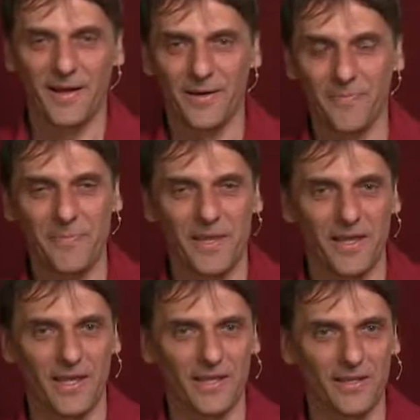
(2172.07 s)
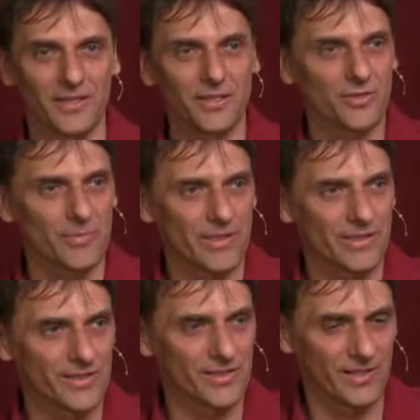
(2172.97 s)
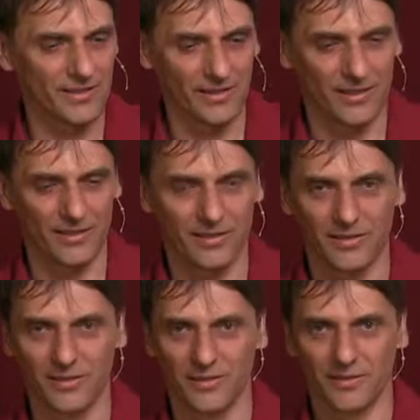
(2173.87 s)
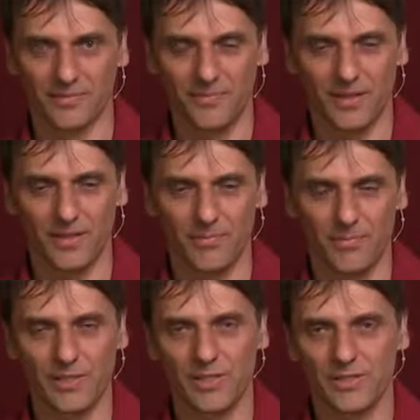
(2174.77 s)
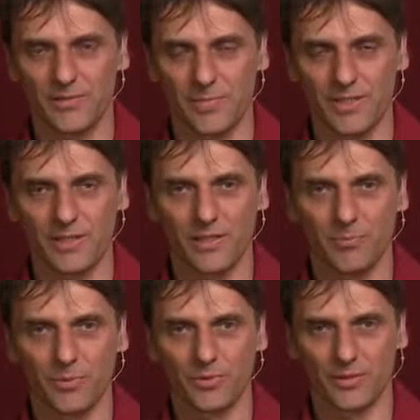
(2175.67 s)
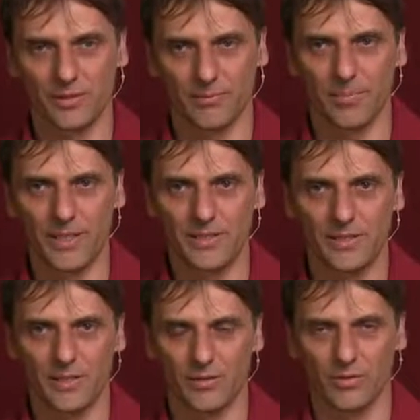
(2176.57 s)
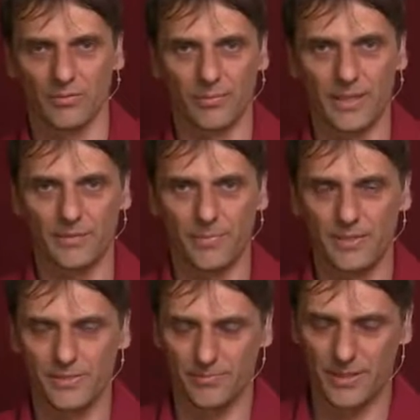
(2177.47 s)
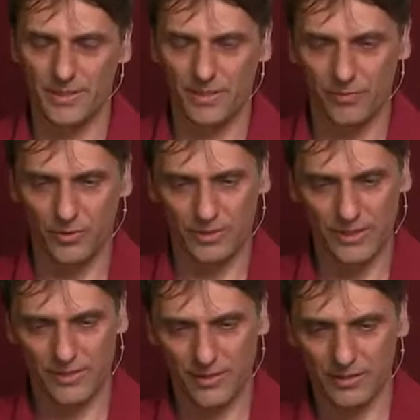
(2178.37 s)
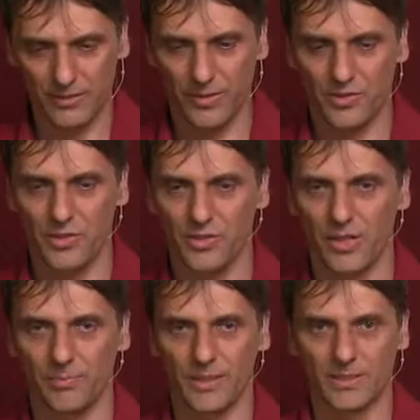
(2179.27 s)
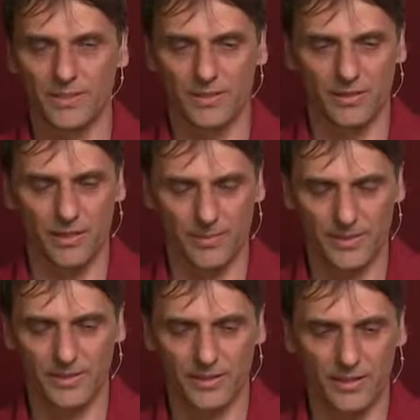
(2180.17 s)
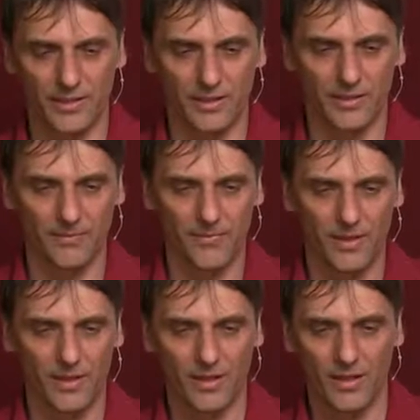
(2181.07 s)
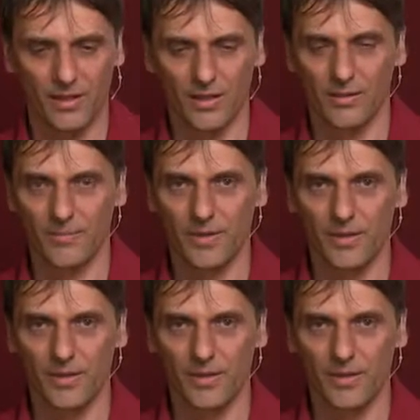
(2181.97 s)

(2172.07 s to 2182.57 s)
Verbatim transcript: um, he, he did tremendous study and uh, he, he just basically put basic or ba base, basic for this cation exchange capacity, capacity idea. Uh,